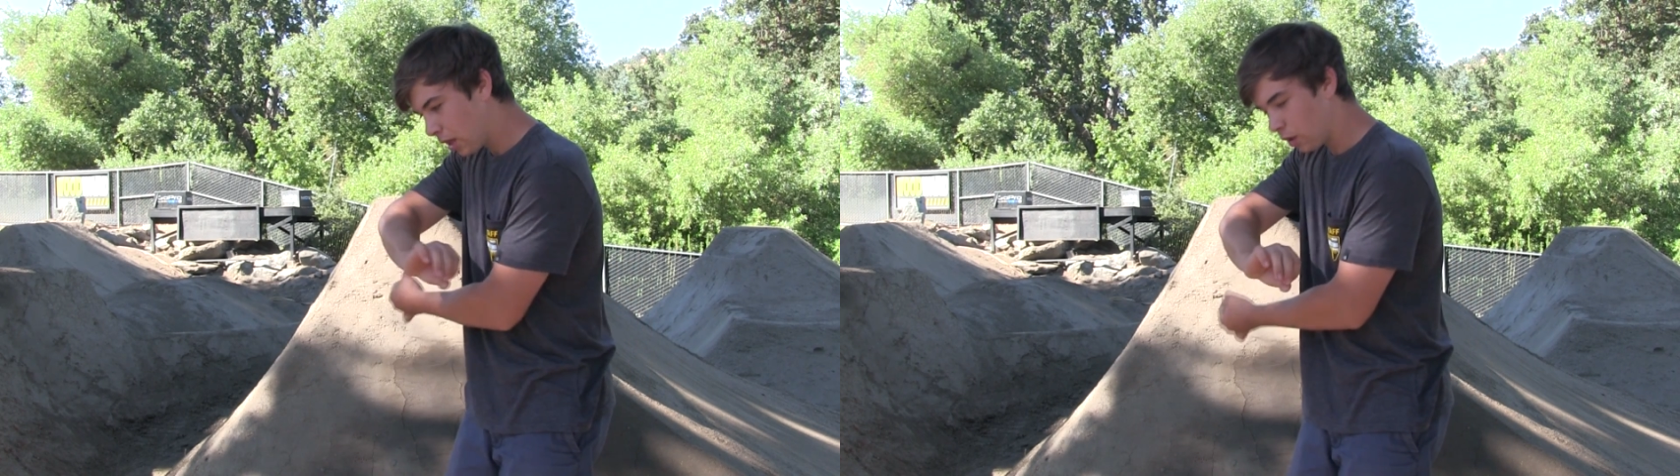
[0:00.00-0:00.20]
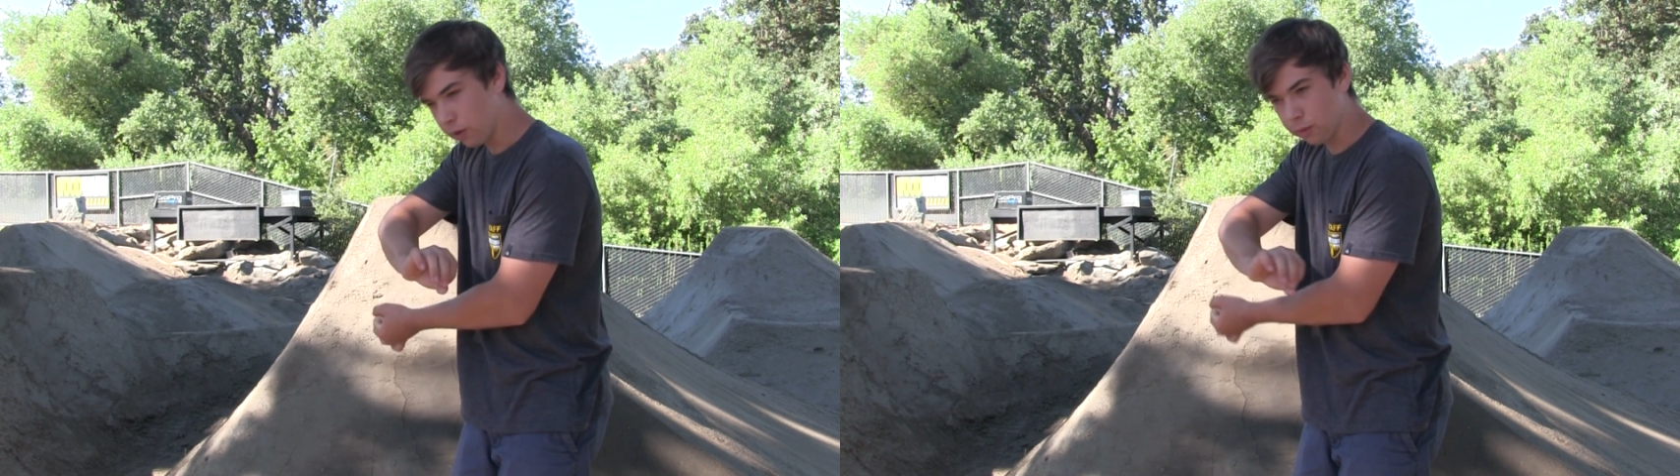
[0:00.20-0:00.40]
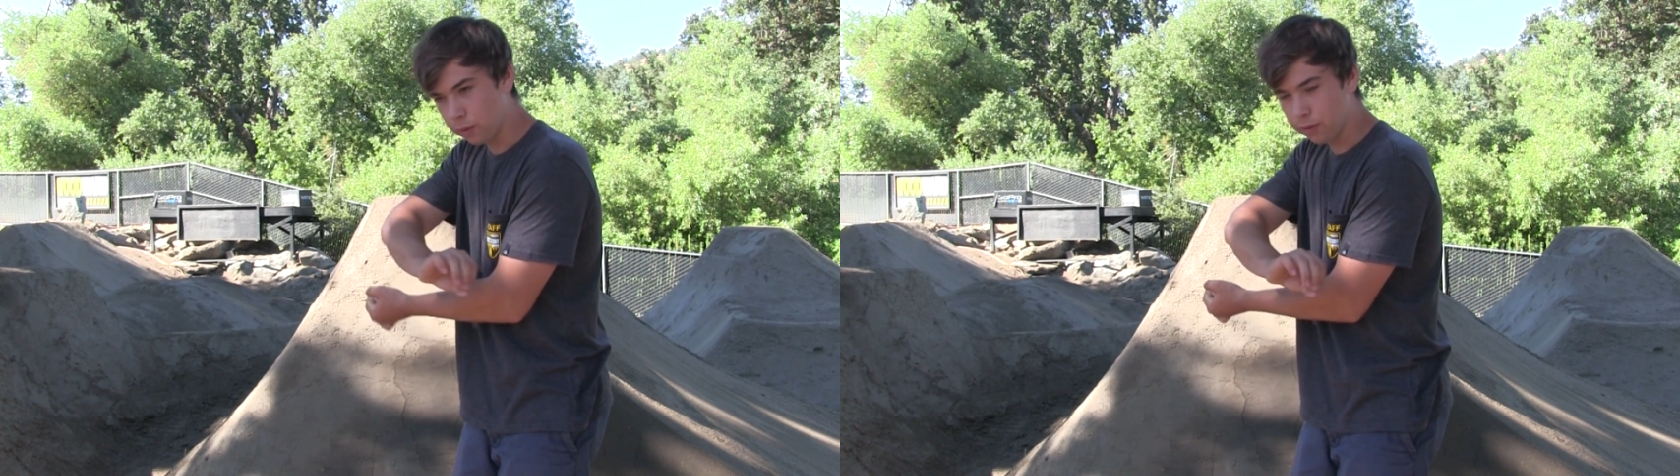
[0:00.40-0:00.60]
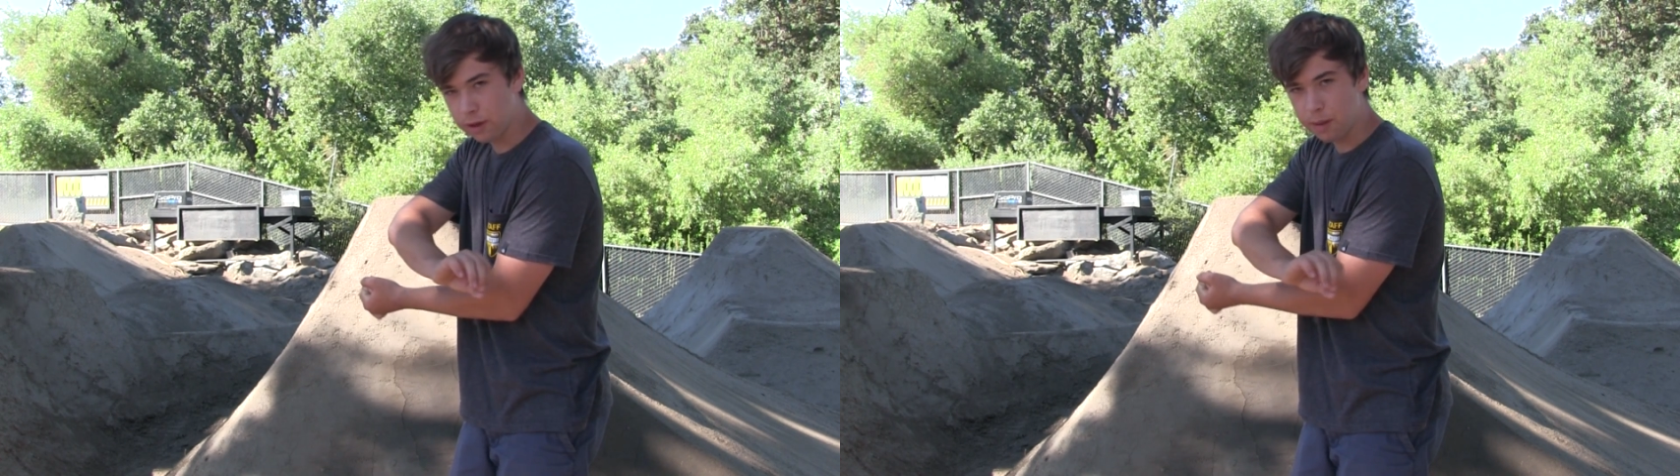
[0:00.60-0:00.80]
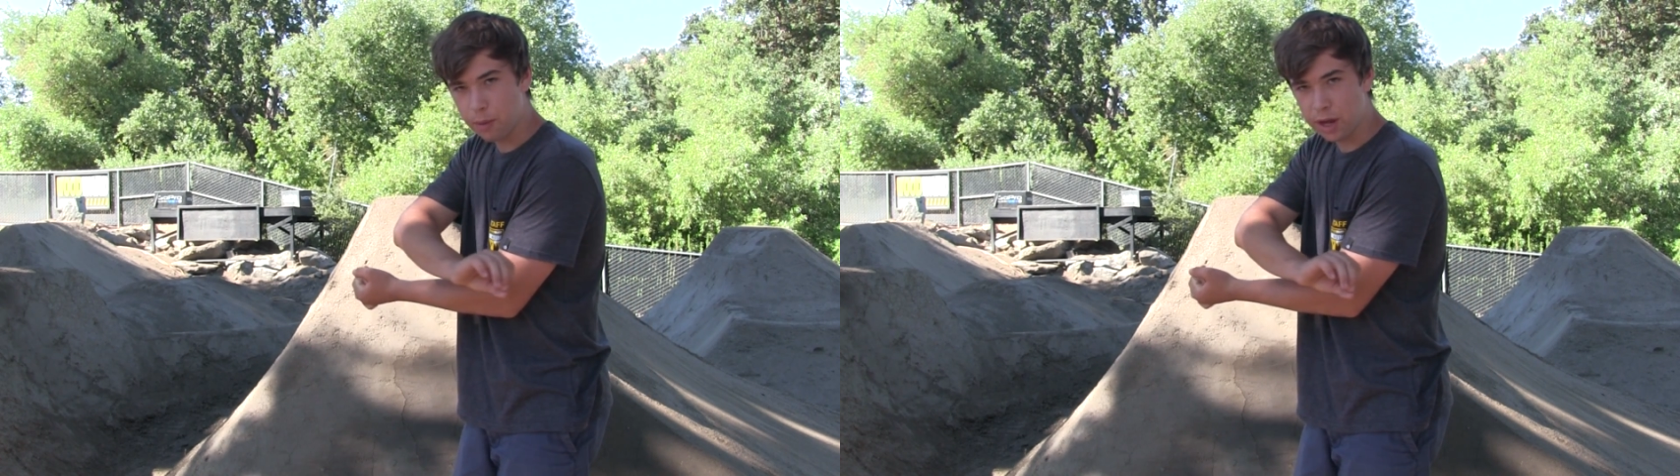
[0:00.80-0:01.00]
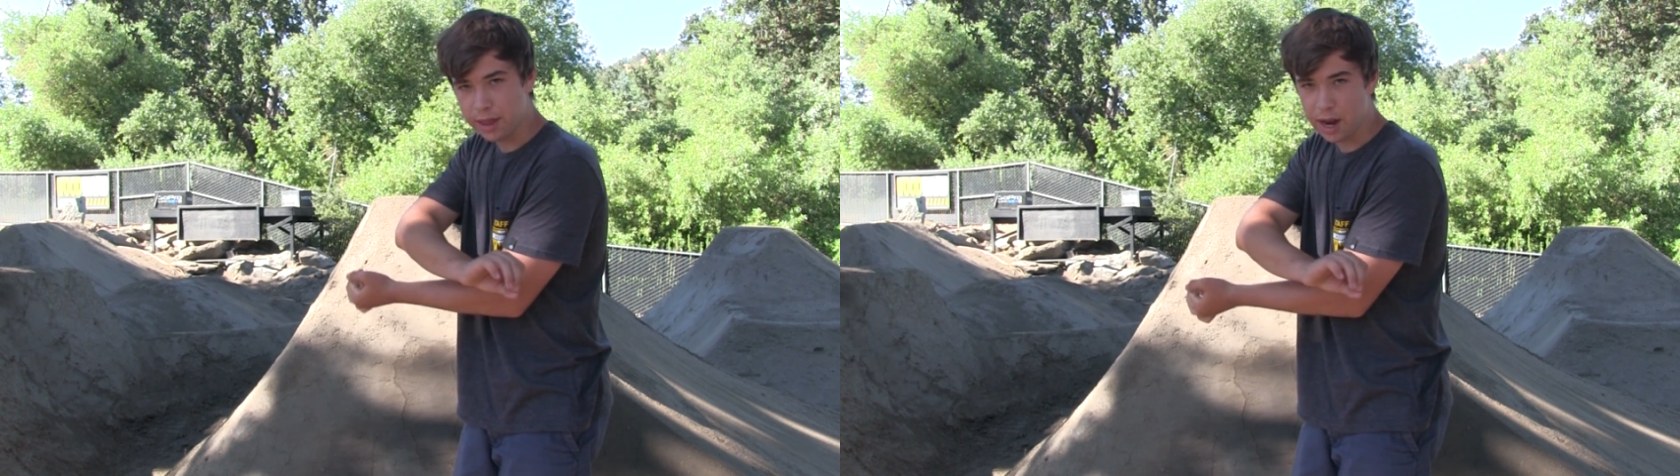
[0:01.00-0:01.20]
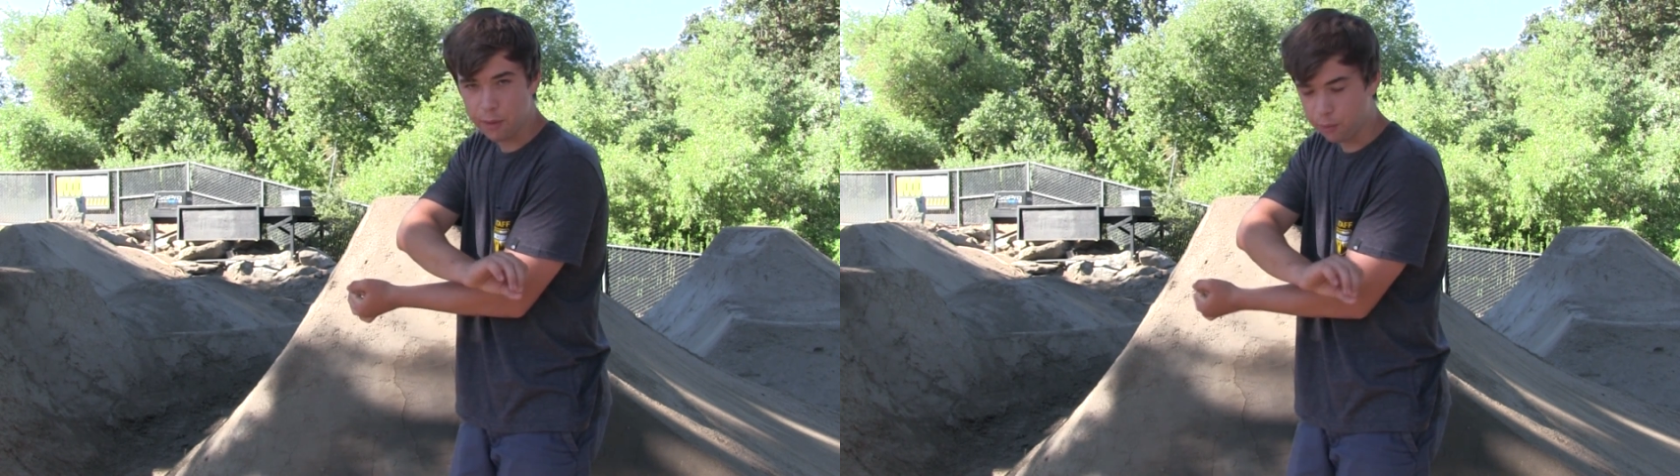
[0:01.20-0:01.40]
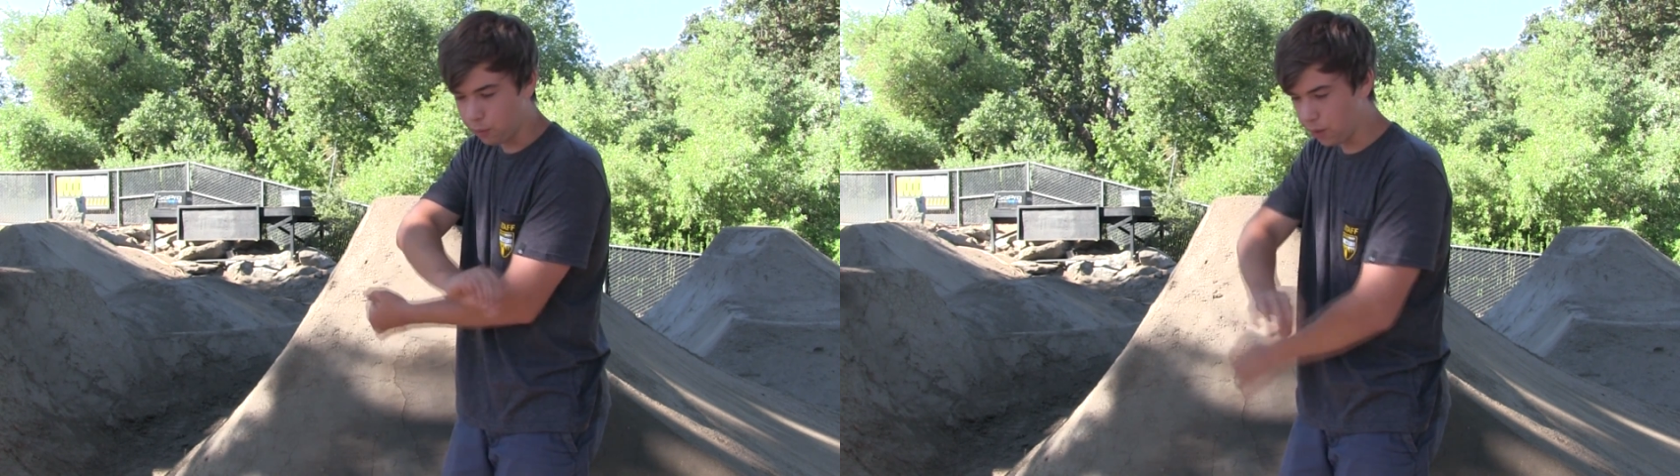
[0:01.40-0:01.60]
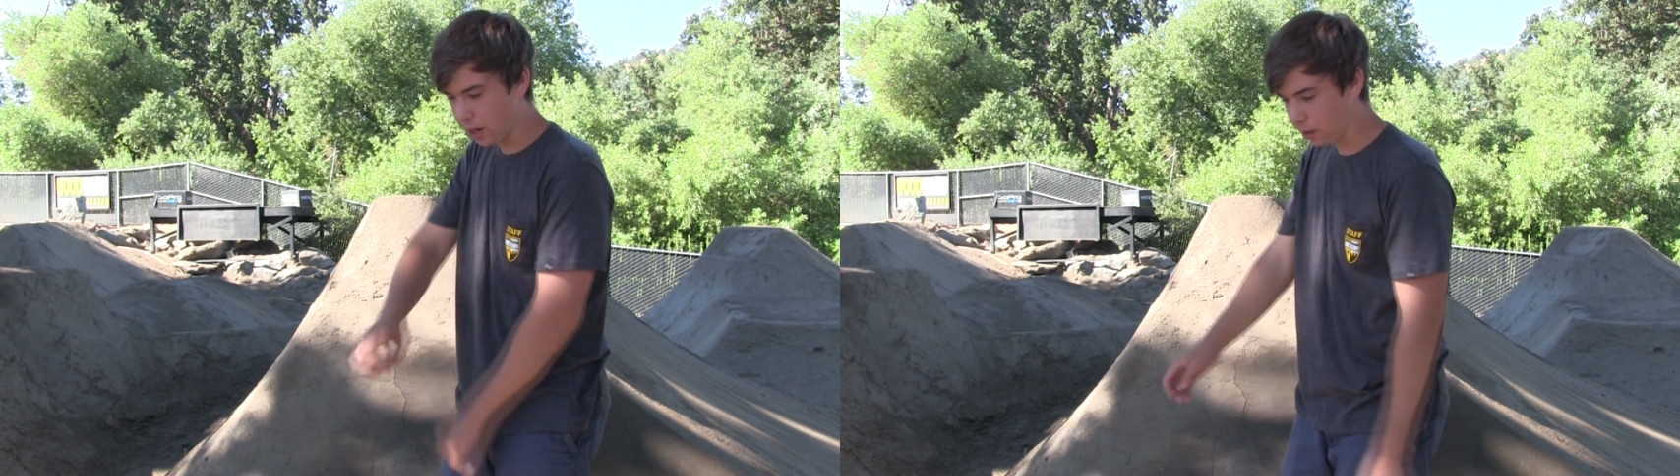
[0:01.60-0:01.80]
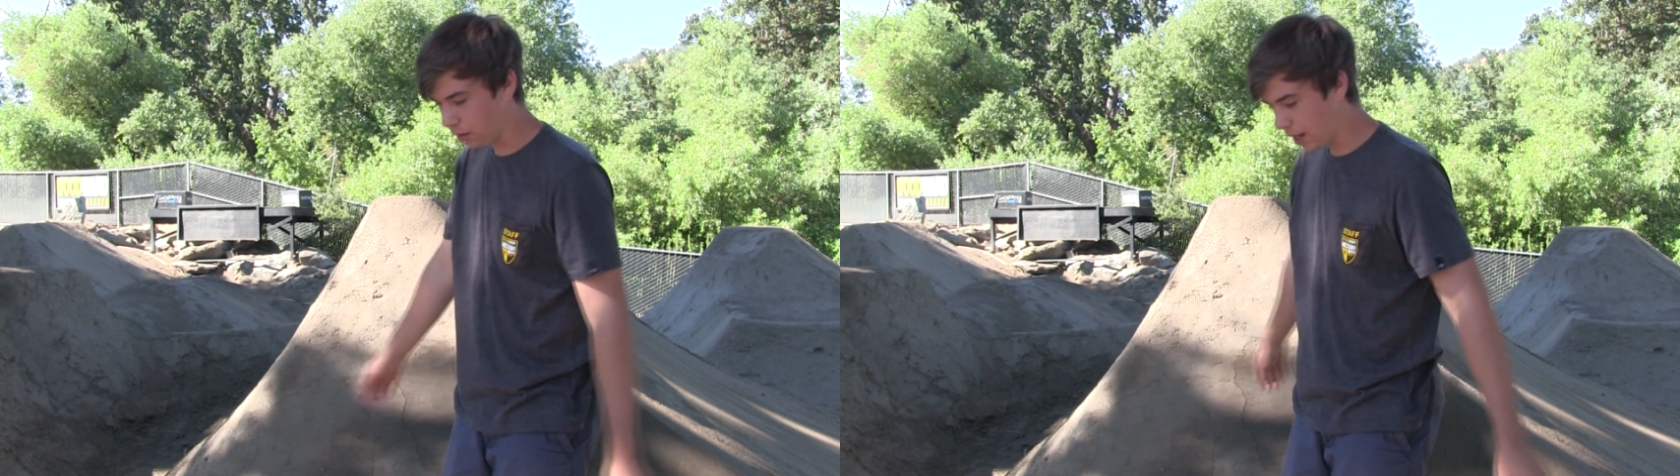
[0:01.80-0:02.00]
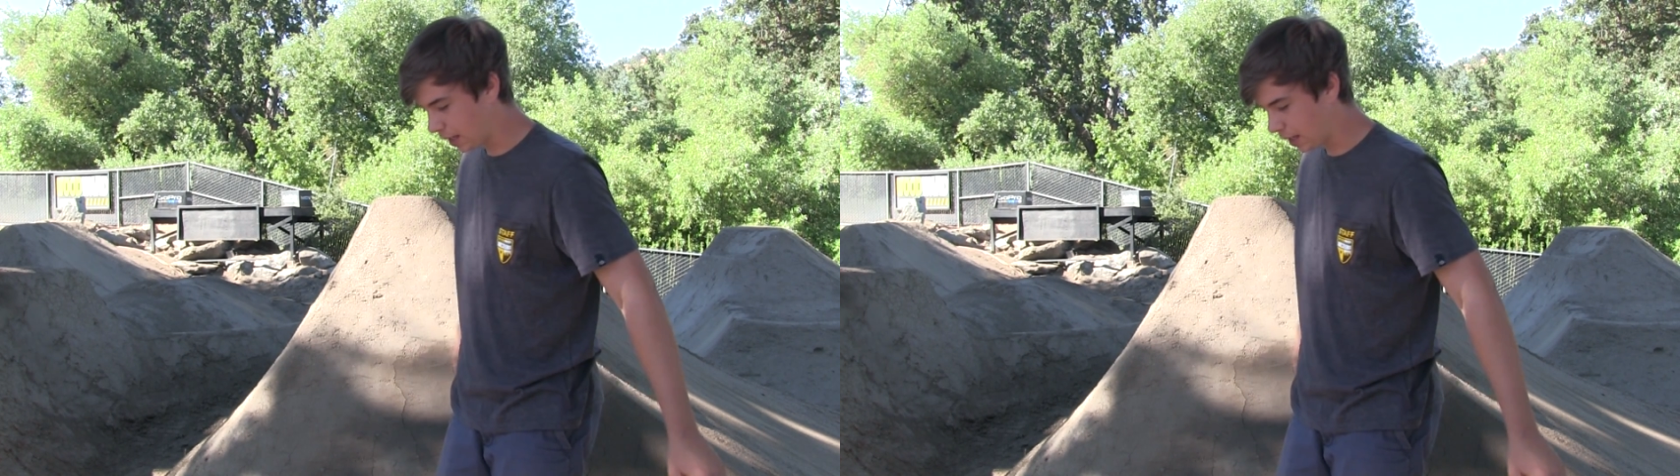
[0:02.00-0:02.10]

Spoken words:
the same way that I would regularly